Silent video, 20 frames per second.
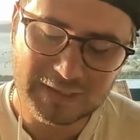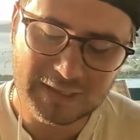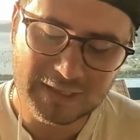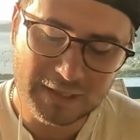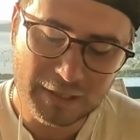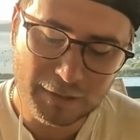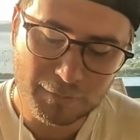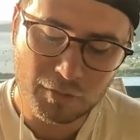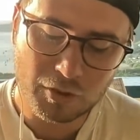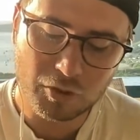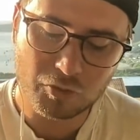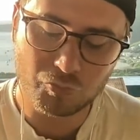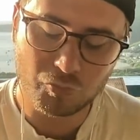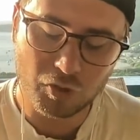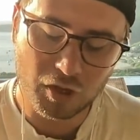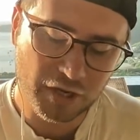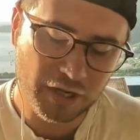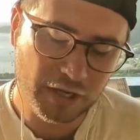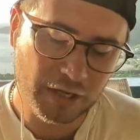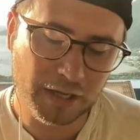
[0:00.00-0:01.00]
Him
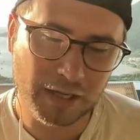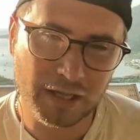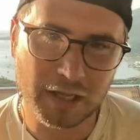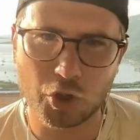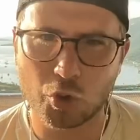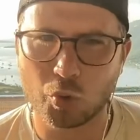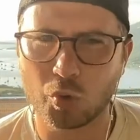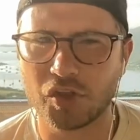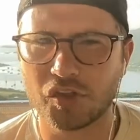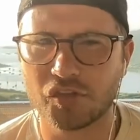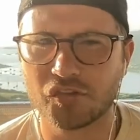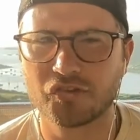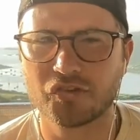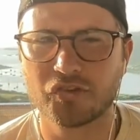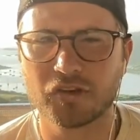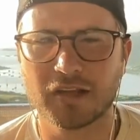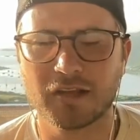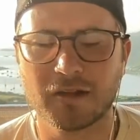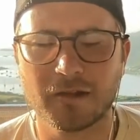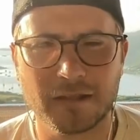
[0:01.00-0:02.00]
running
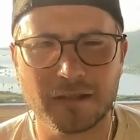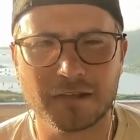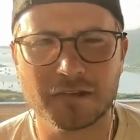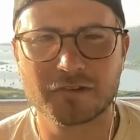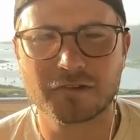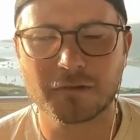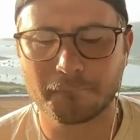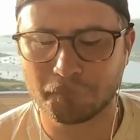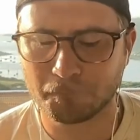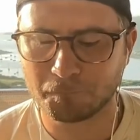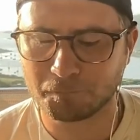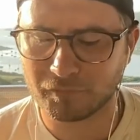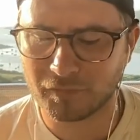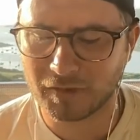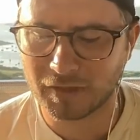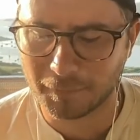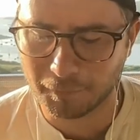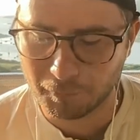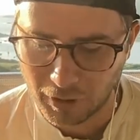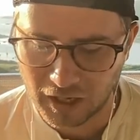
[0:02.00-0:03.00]
Inquiz, it is
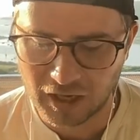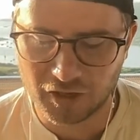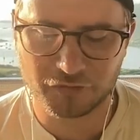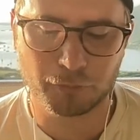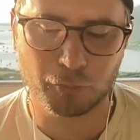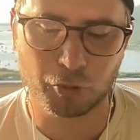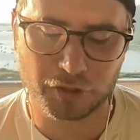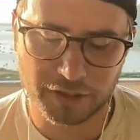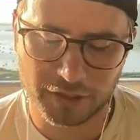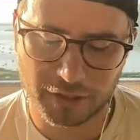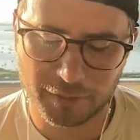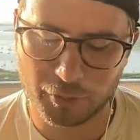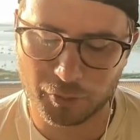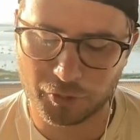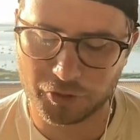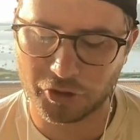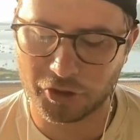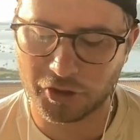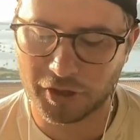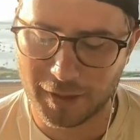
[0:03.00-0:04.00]
impossible. He hit me
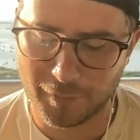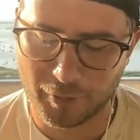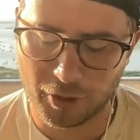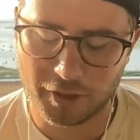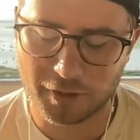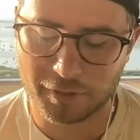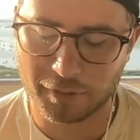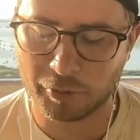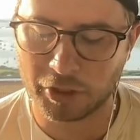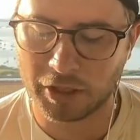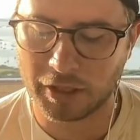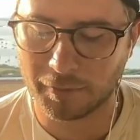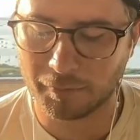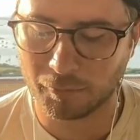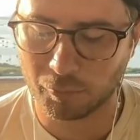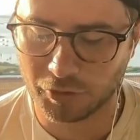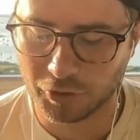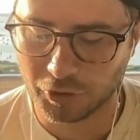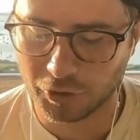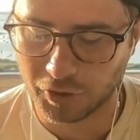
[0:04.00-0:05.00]
with a good game. I'll hit him,
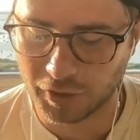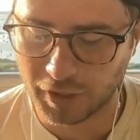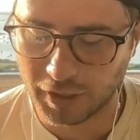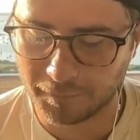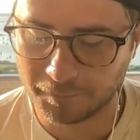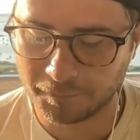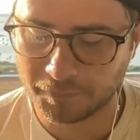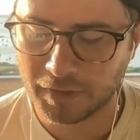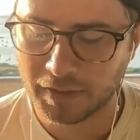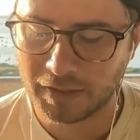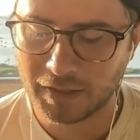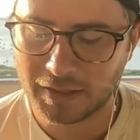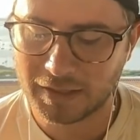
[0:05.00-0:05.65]
him with a good game.